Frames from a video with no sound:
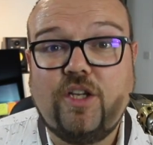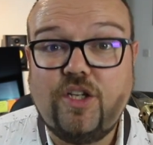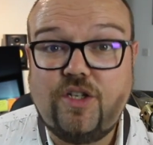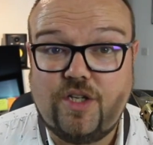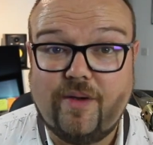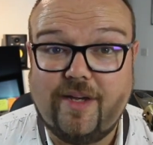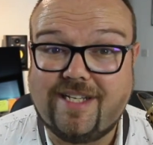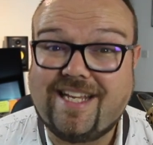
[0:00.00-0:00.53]
You
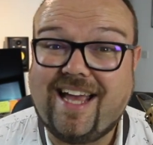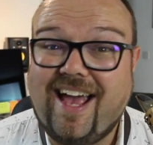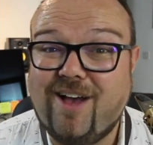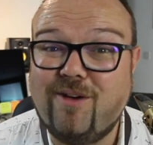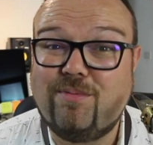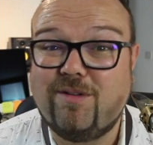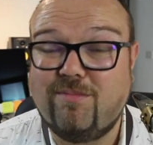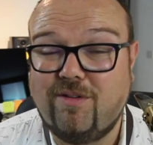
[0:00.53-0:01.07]
do it to
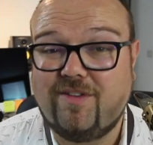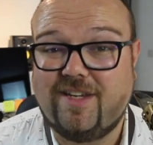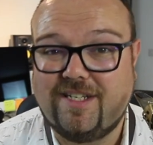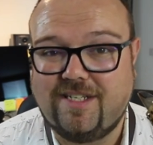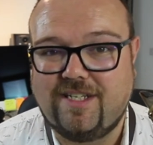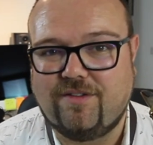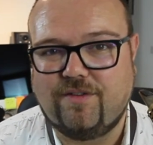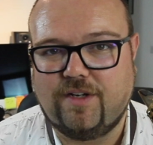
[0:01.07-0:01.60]
help you move it
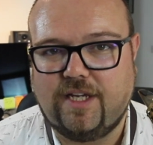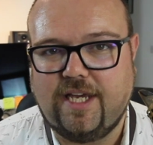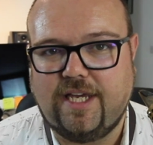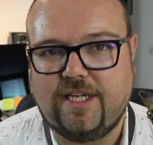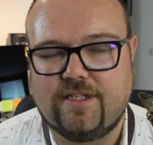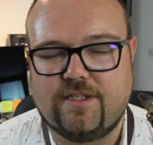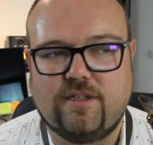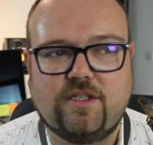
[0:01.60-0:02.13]
into different
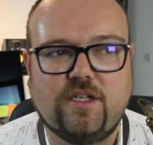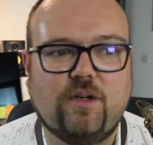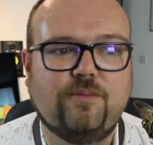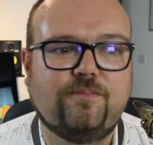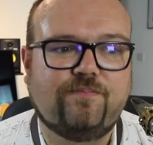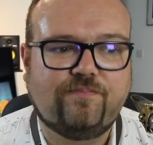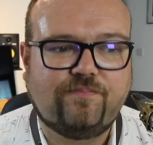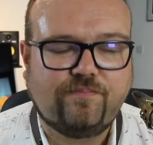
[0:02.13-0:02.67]
keys.
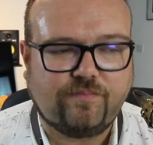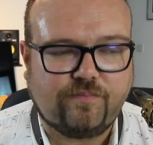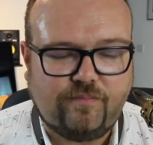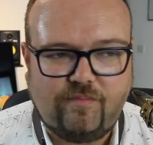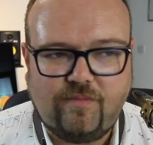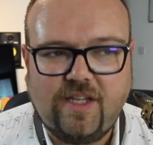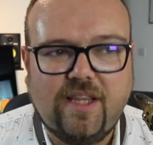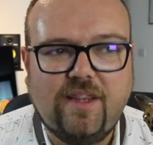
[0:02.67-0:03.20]
So
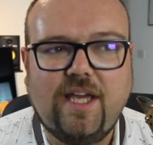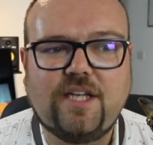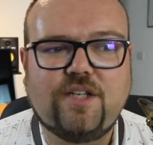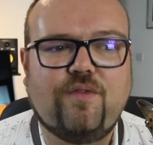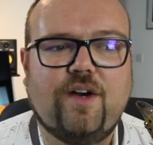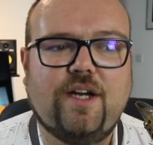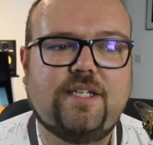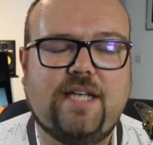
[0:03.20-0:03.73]

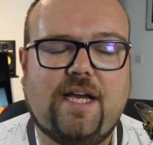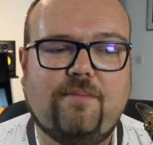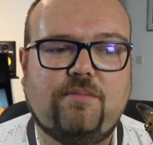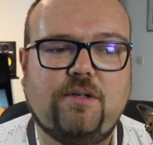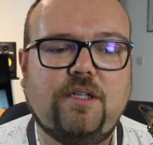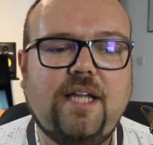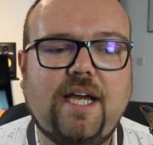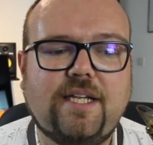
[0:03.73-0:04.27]
let's, for
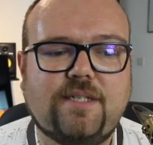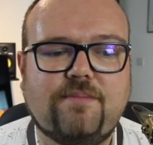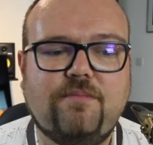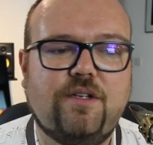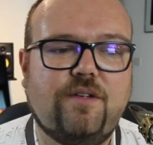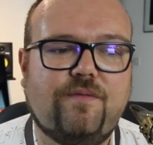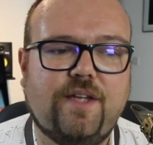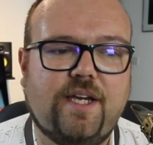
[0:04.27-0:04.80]
example, let's
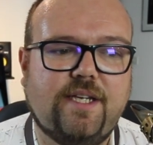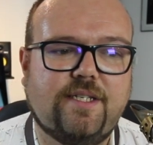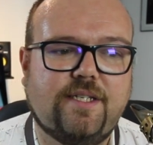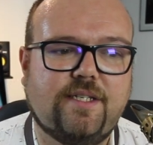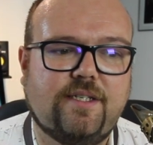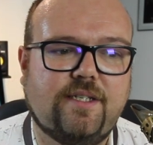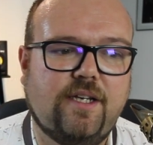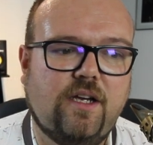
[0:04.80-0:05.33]
move
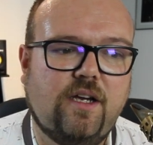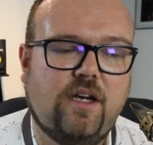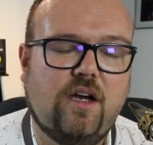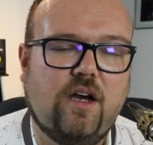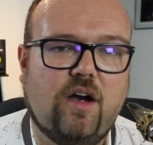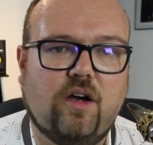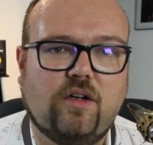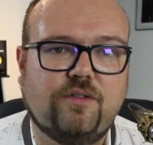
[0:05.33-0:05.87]
this
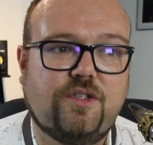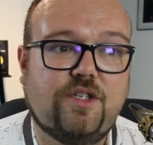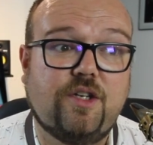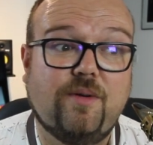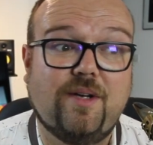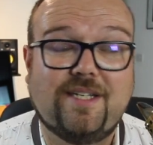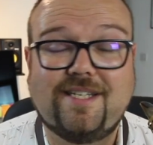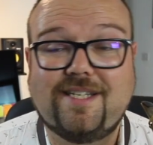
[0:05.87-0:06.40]

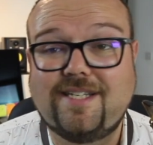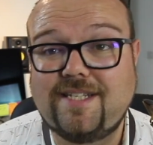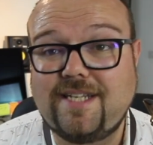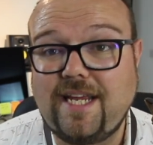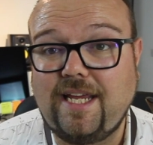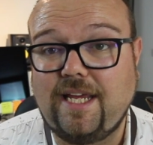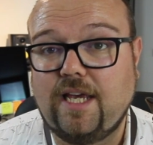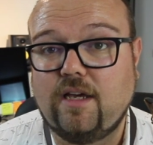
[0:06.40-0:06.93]
onto a
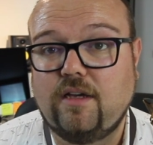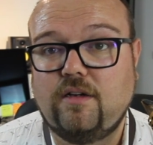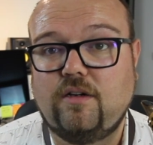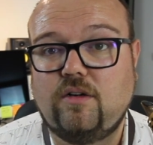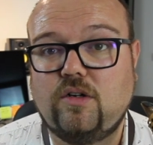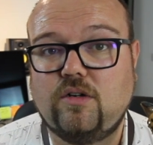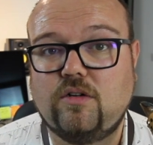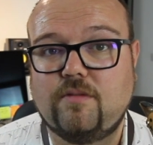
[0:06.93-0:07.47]
C
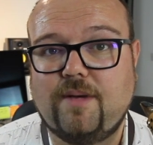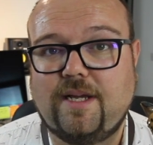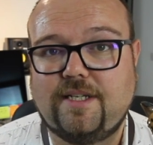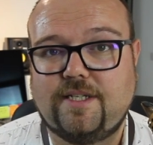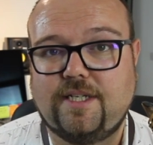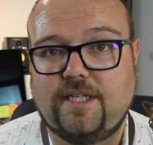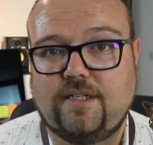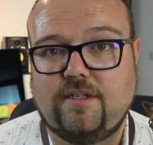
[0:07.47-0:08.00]

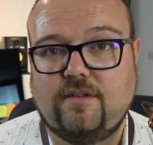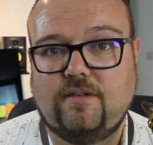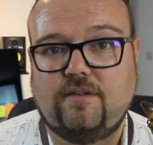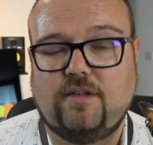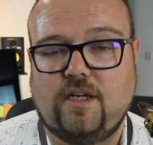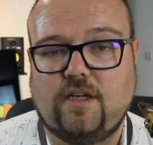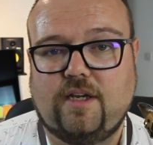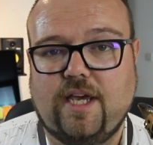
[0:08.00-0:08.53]
augmented,
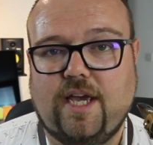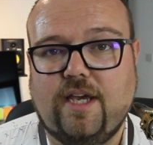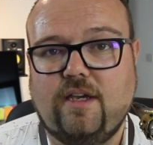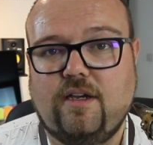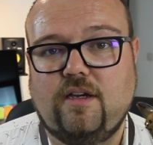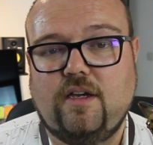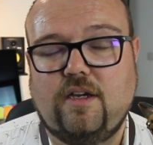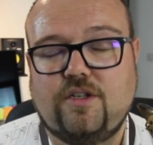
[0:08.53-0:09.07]
okay?